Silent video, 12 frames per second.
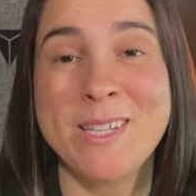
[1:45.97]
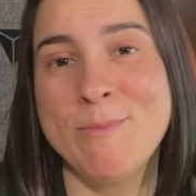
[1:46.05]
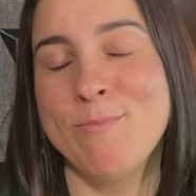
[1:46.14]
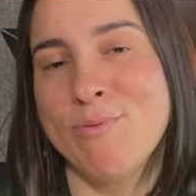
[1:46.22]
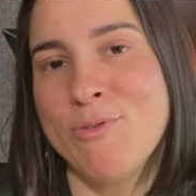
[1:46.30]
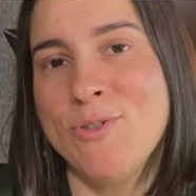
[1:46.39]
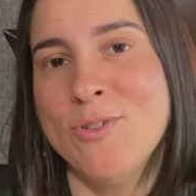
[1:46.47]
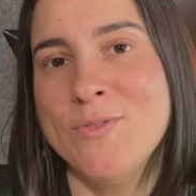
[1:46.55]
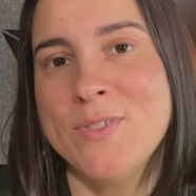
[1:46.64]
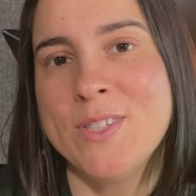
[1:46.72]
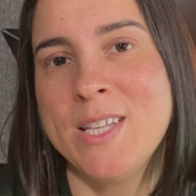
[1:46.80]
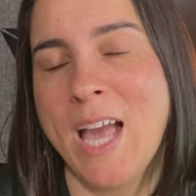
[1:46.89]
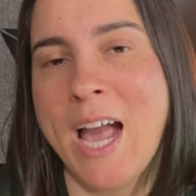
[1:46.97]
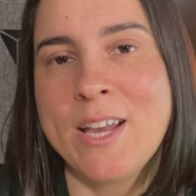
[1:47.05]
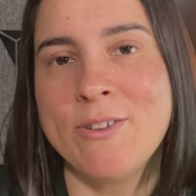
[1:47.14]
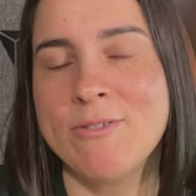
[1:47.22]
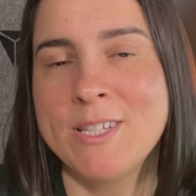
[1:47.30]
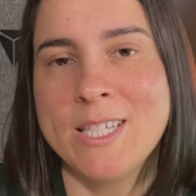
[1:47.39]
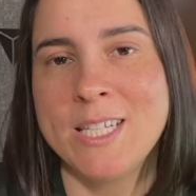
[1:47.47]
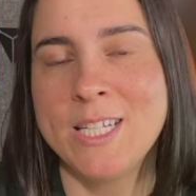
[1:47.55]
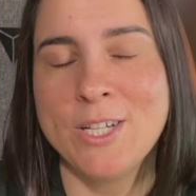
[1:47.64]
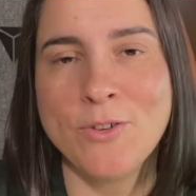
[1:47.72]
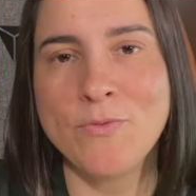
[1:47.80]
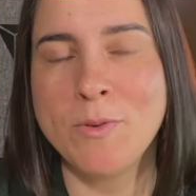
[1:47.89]
improves the
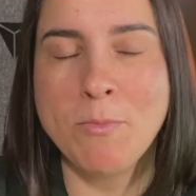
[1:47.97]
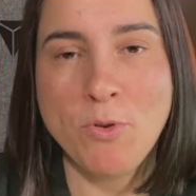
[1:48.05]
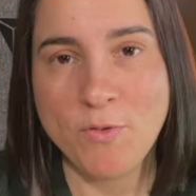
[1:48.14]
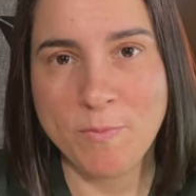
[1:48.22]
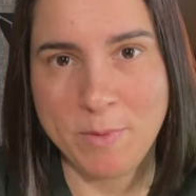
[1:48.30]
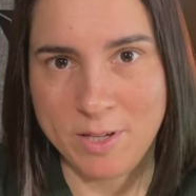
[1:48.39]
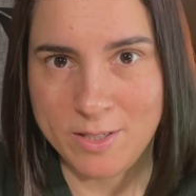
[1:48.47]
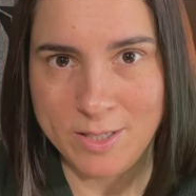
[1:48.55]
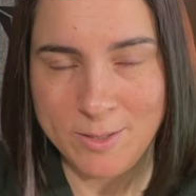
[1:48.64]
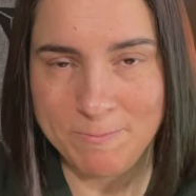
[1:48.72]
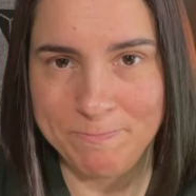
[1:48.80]
accuracy of the movement.